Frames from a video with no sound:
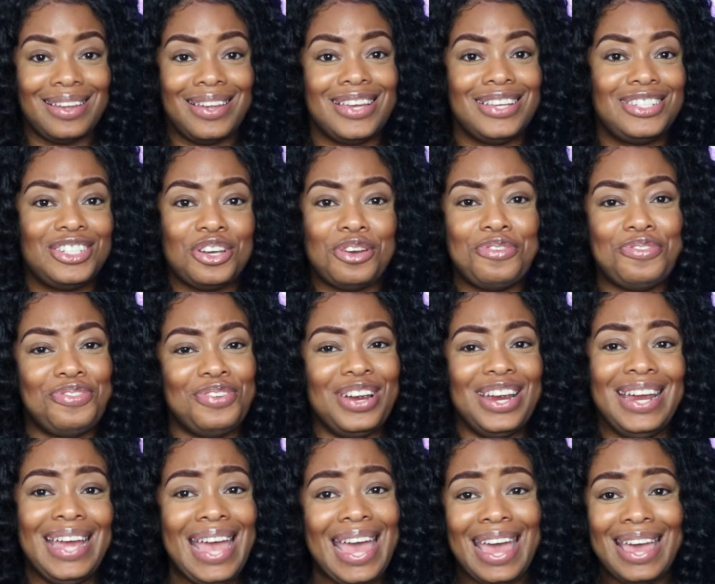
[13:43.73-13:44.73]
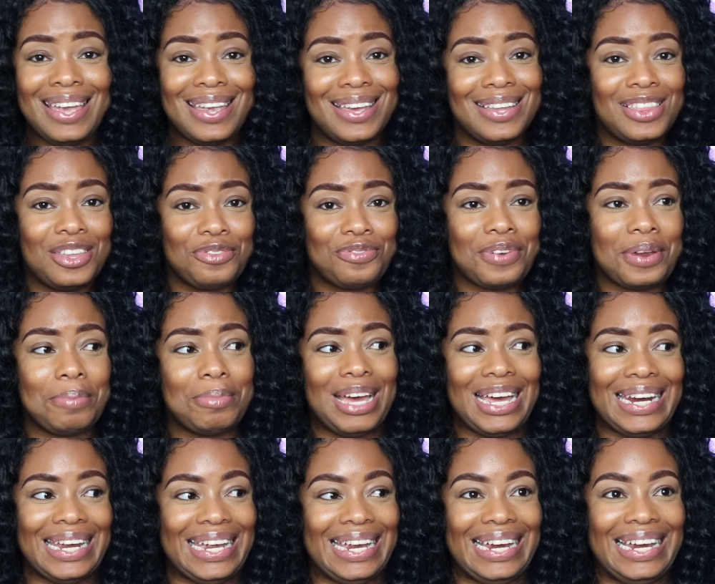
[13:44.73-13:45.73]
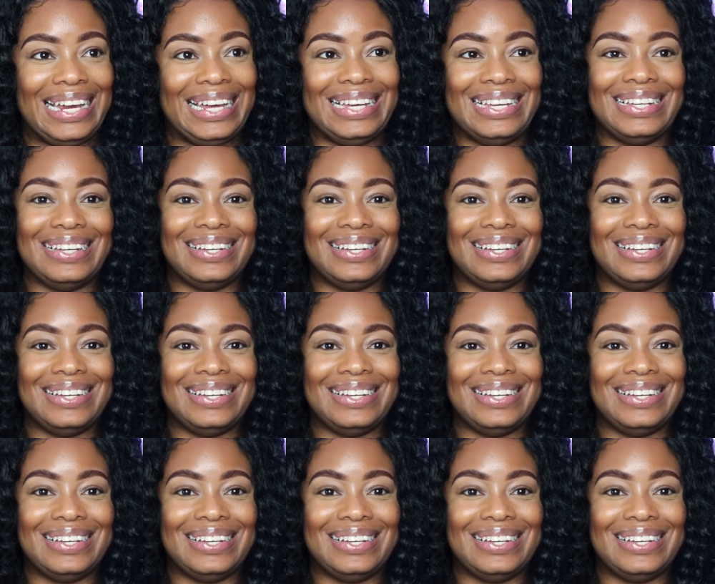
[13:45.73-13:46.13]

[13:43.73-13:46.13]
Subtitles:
get the free money.